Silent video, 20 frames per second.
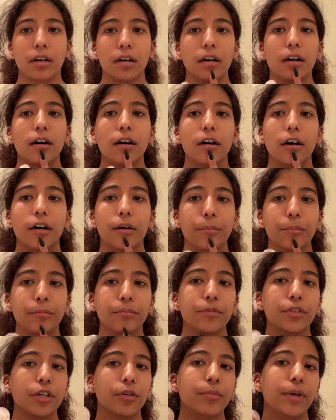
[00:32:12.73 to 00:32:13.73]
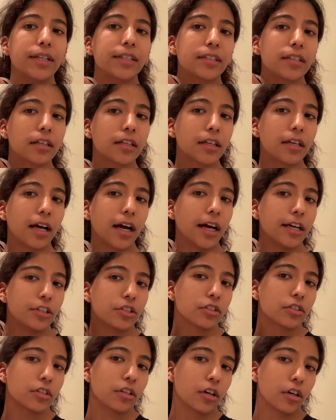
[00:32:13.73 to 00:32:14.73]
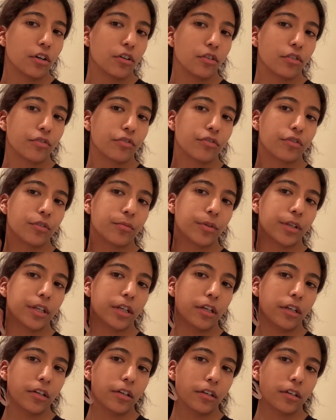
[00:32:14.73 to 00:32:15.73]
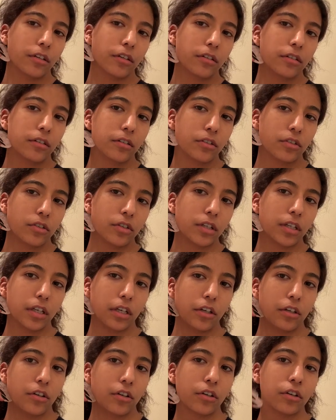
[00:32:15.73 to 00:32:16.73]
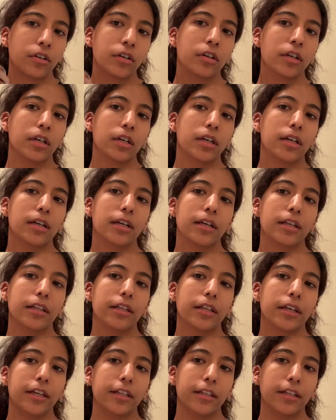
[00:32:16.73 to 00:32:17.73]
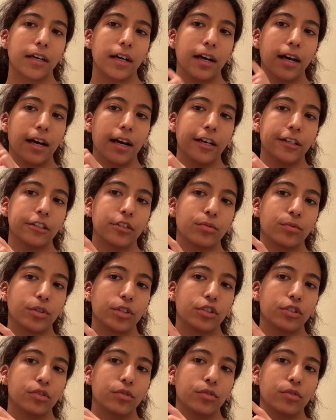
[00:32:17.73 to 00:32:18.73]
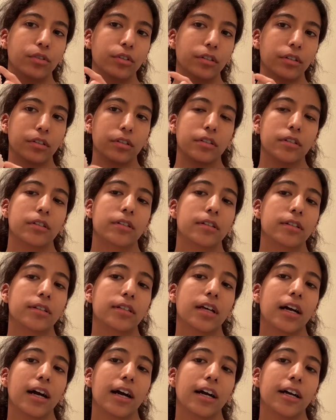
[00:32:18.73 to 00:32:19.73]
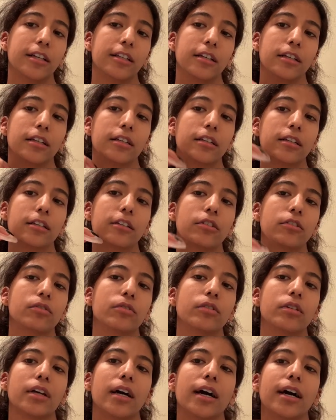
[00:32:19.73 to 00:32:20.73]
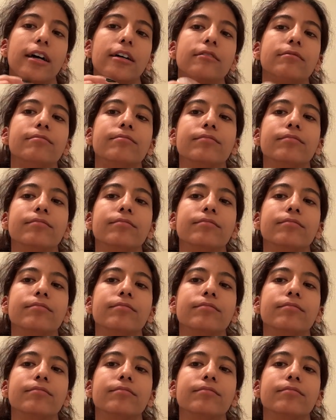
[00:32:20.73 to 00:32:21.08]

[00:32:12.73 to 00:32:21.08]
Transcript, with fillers: Um, so basically, I just go from here to here, and then I switch to this side, and I do that,